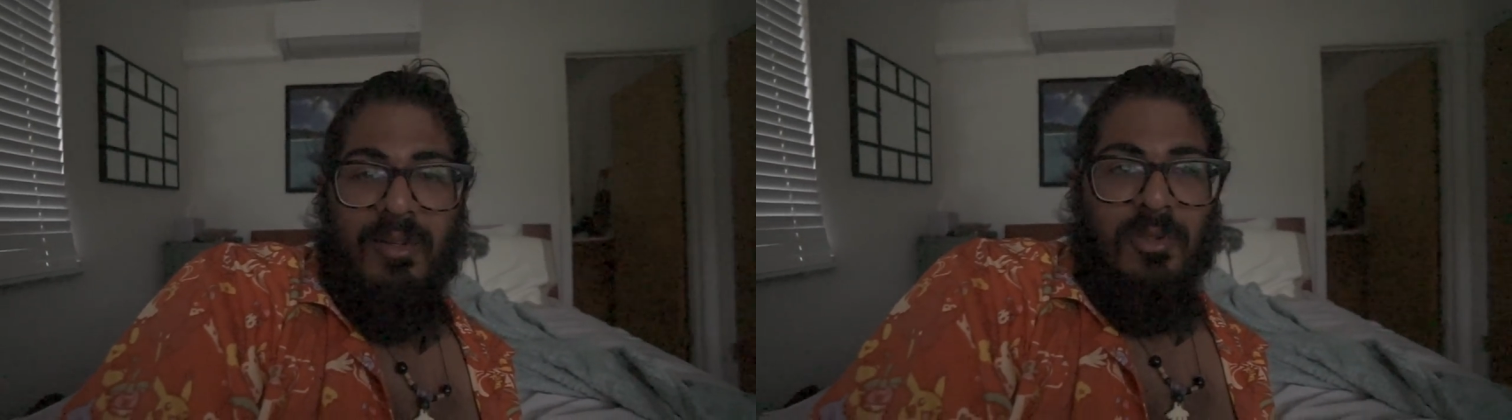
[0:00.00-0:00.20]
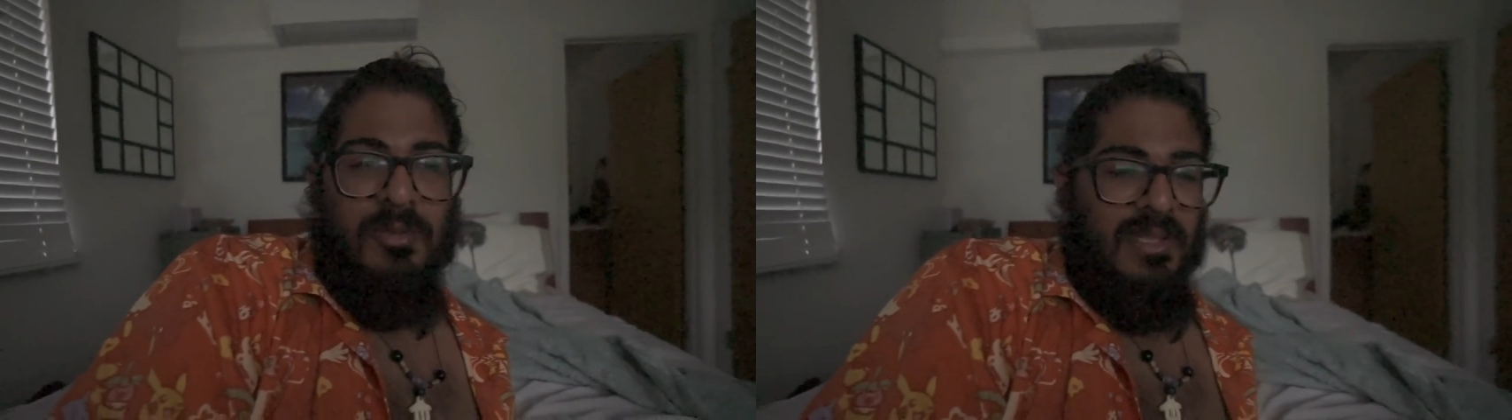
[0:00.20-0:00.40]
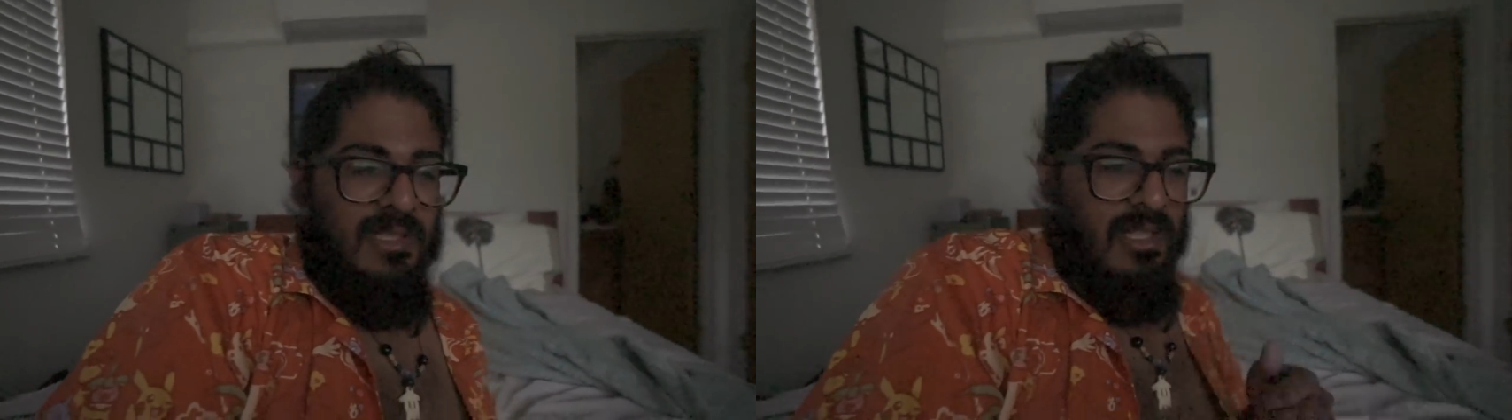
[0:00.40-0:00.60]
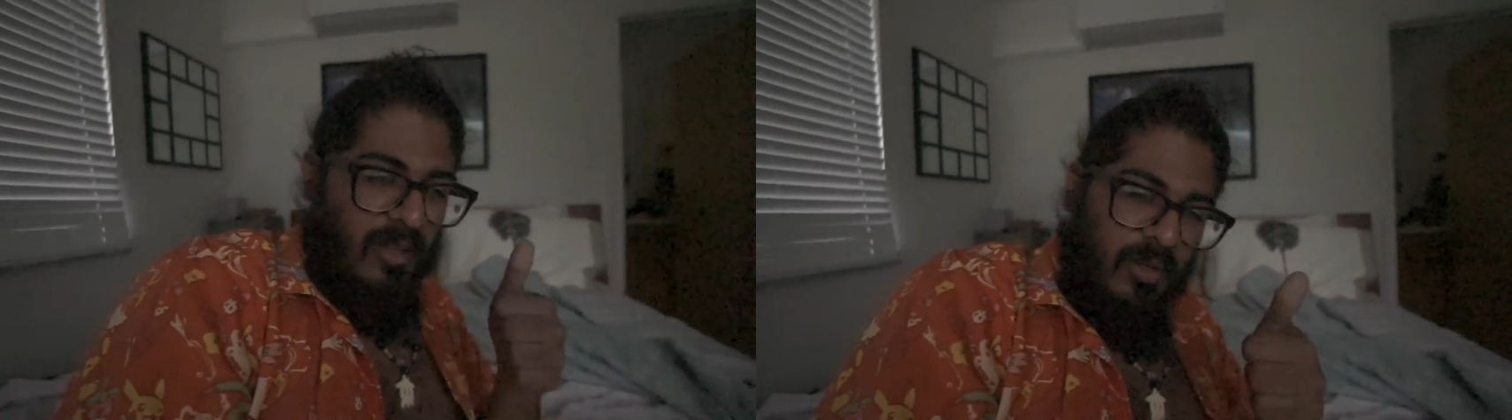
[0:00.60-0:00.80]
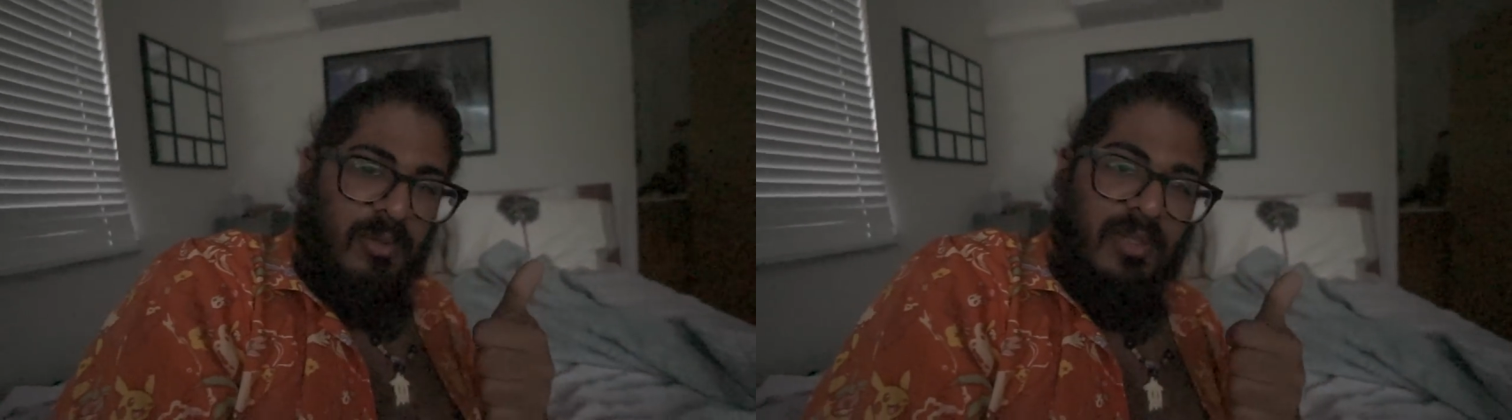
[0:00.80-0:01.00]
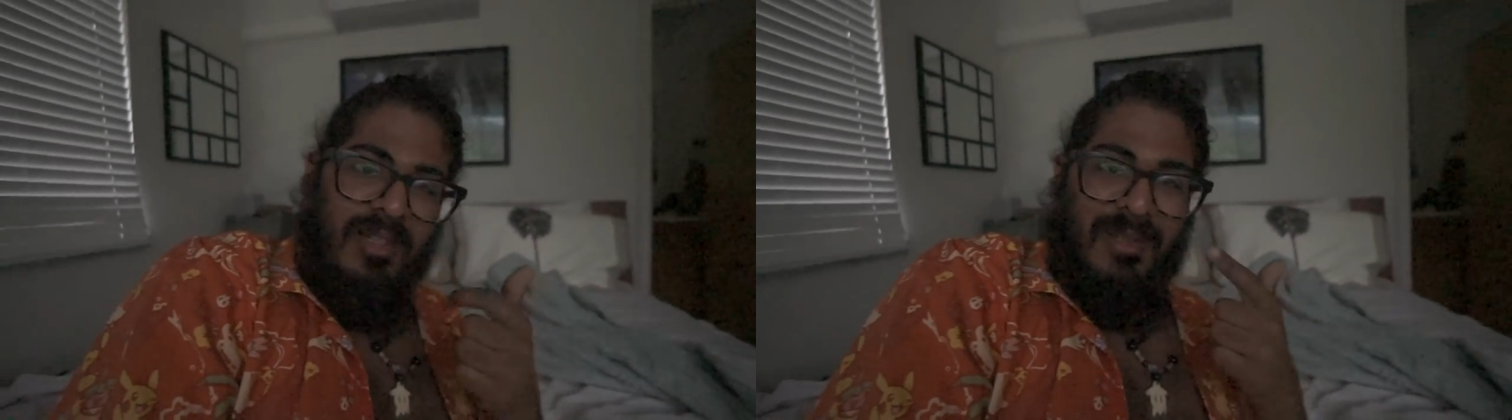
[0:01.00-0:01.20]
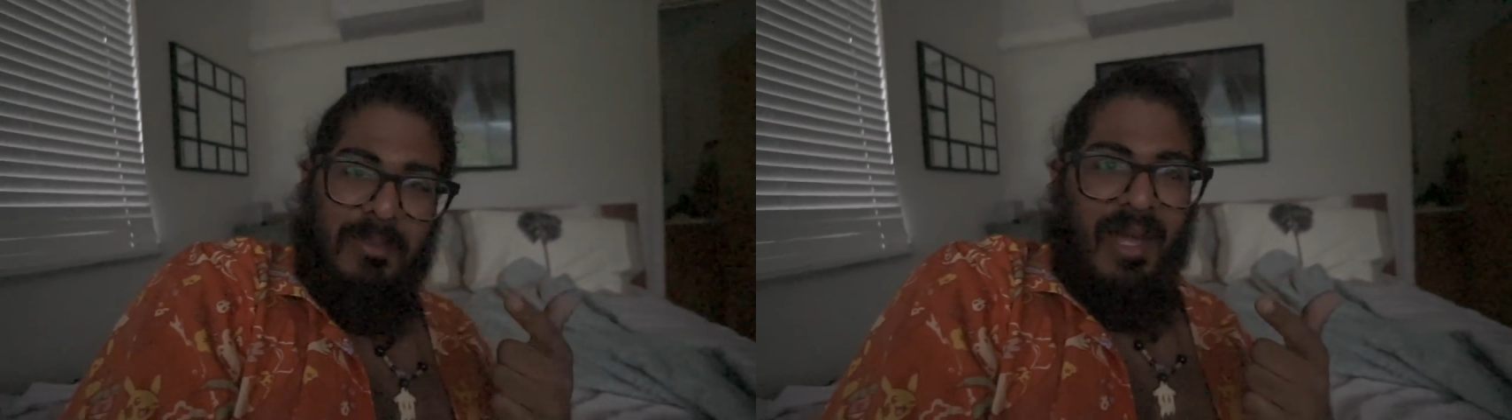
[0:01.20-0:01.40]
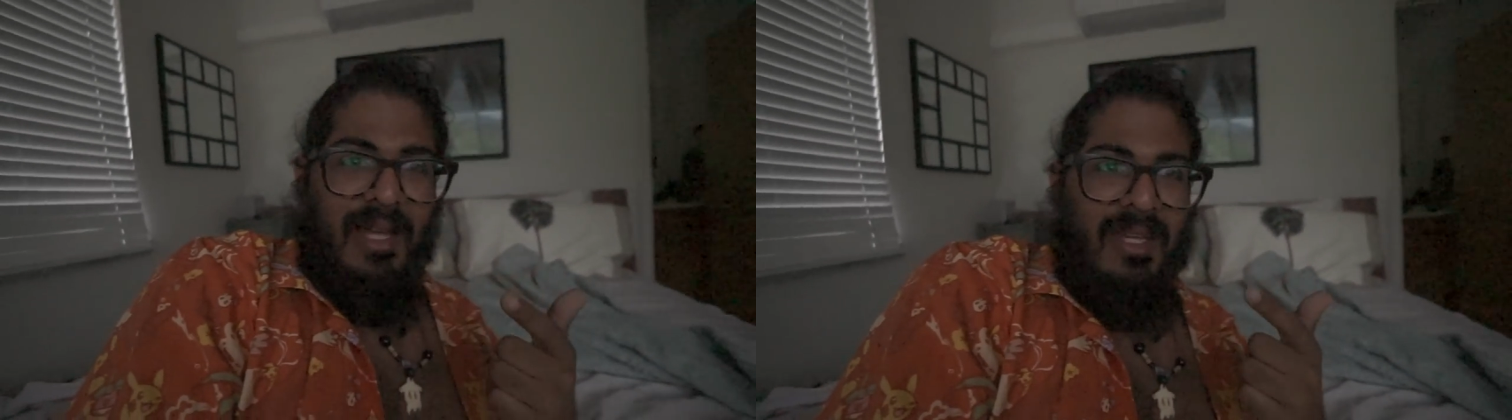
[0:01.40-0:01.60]
which means hello,
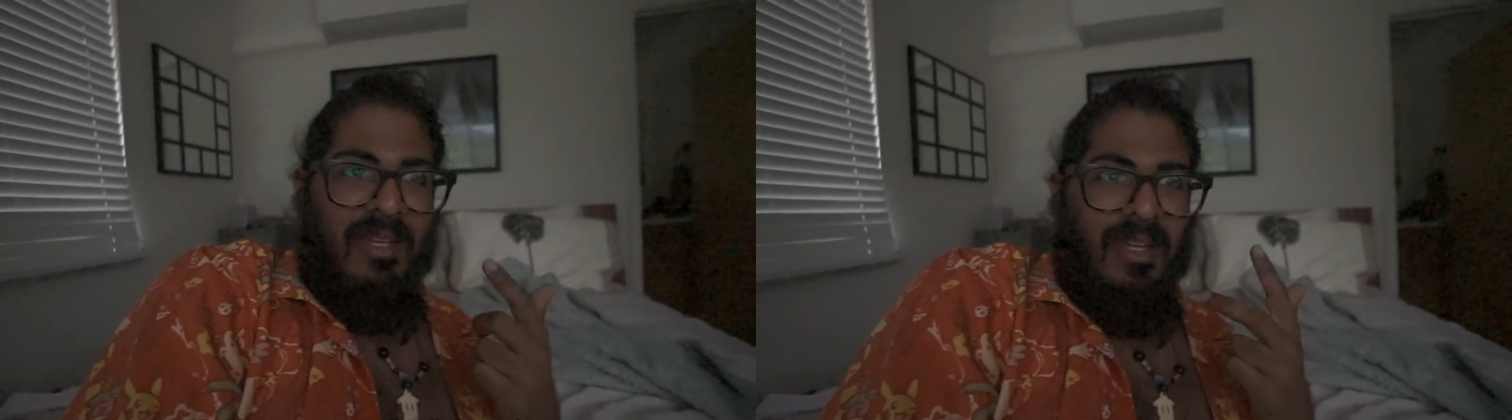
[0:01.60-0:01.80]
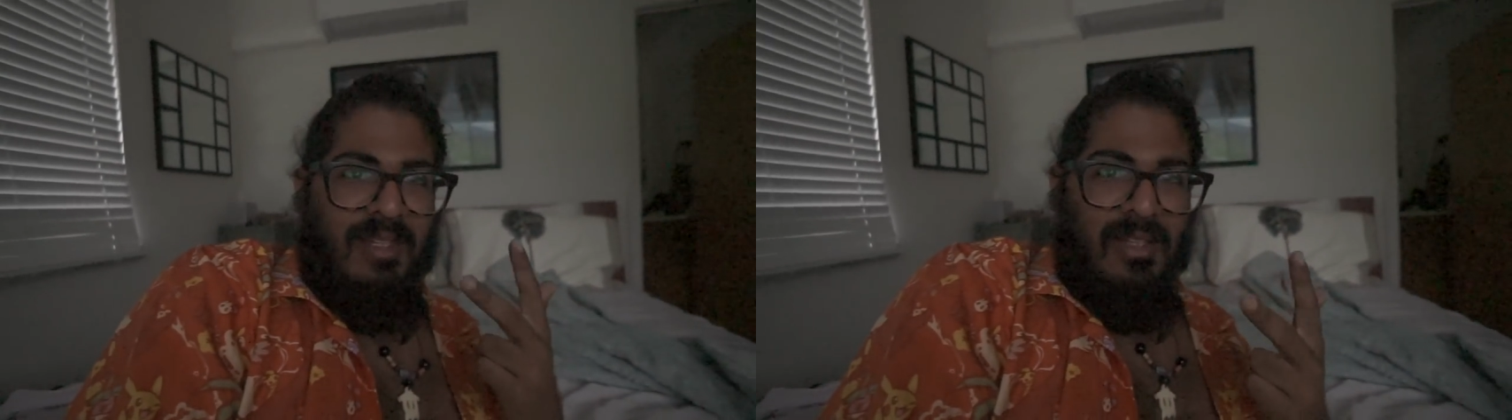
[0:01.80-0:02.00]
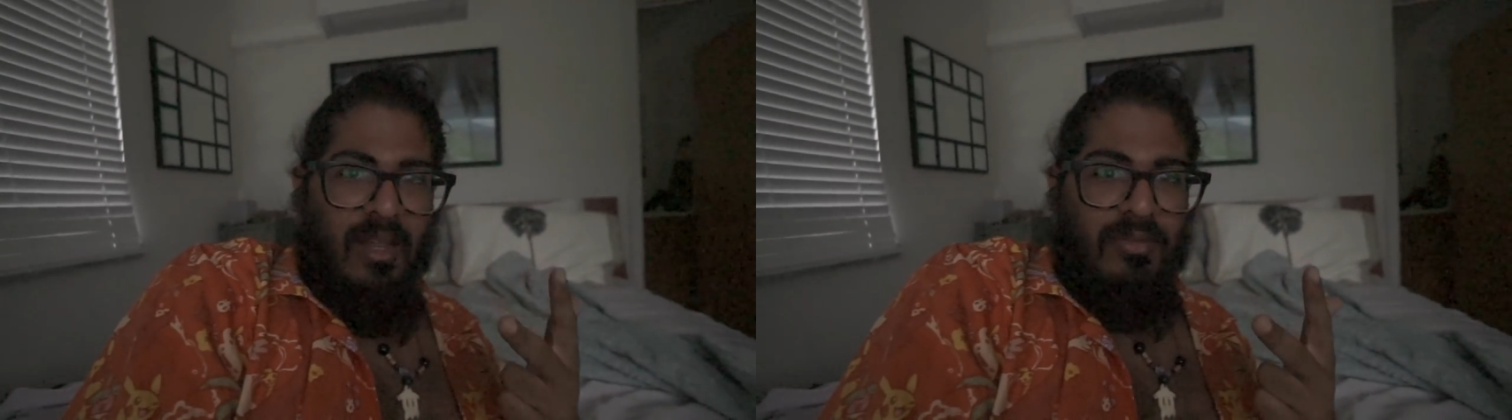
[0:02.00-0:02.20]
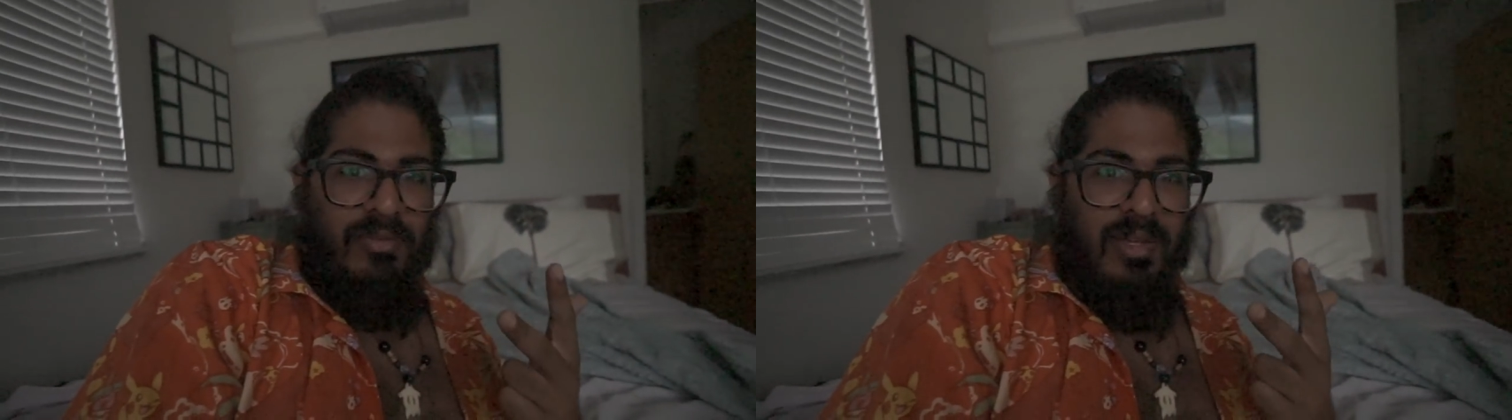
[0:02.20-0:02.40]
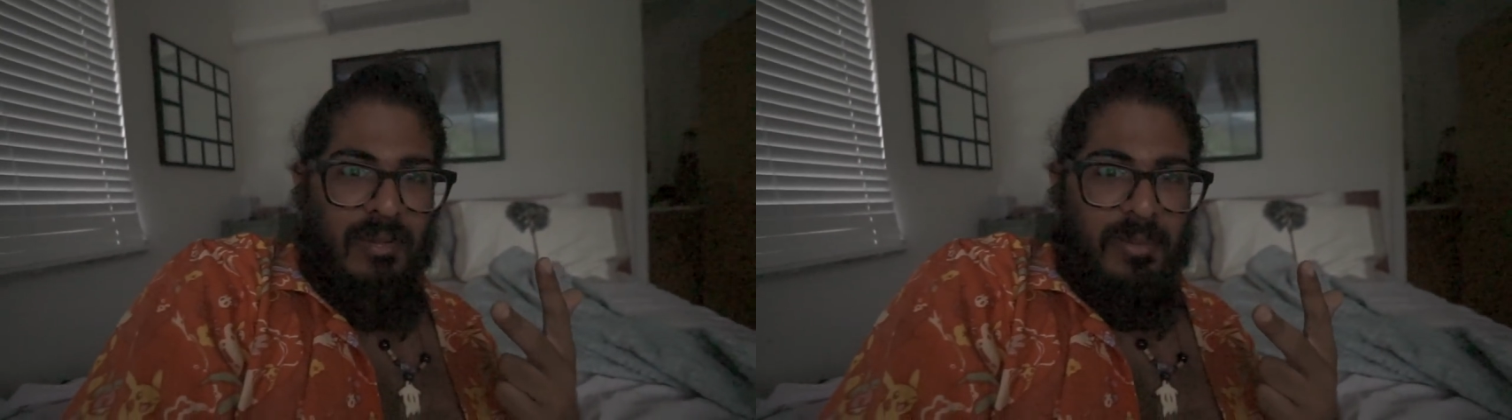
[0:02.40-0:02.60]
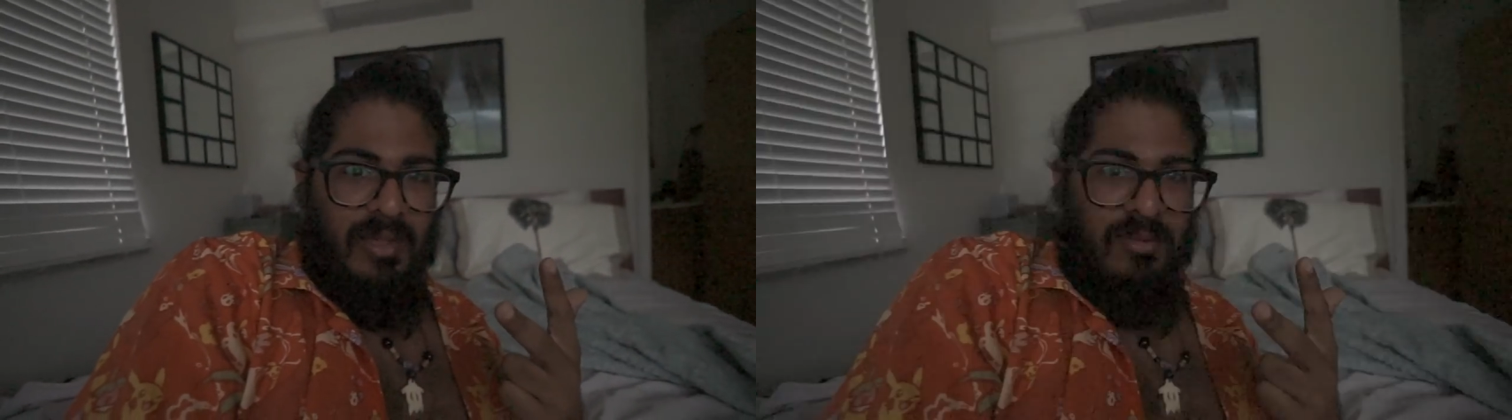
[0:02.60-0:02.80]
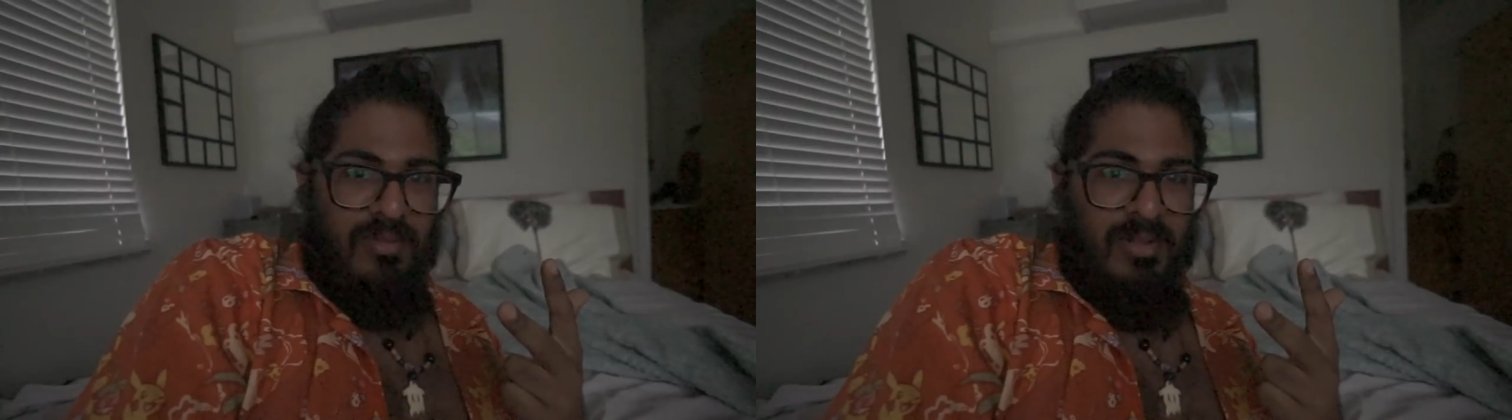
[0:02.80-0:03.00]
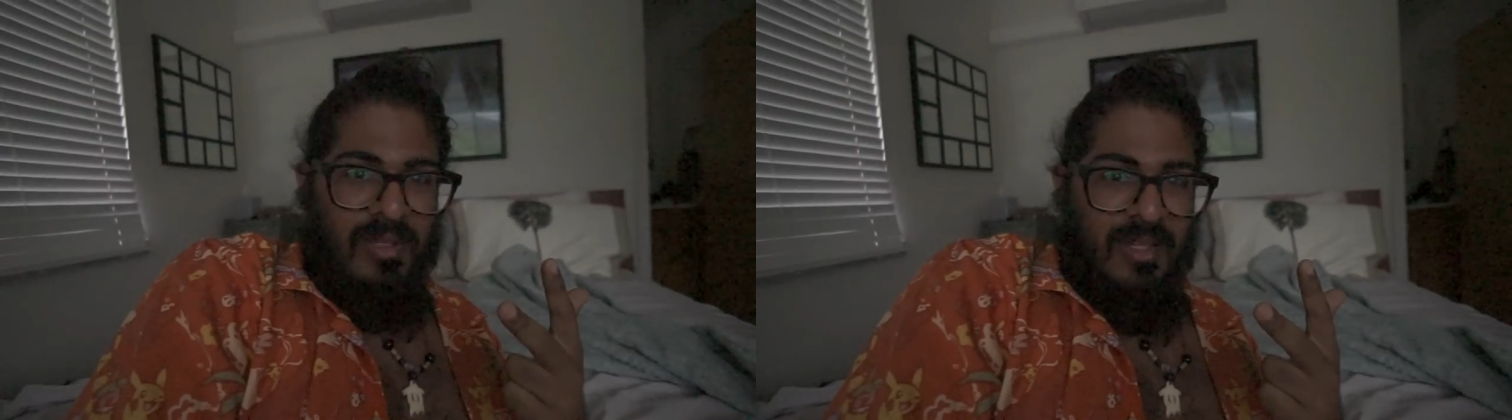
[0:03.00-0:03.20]
goodbye, and love, I believe.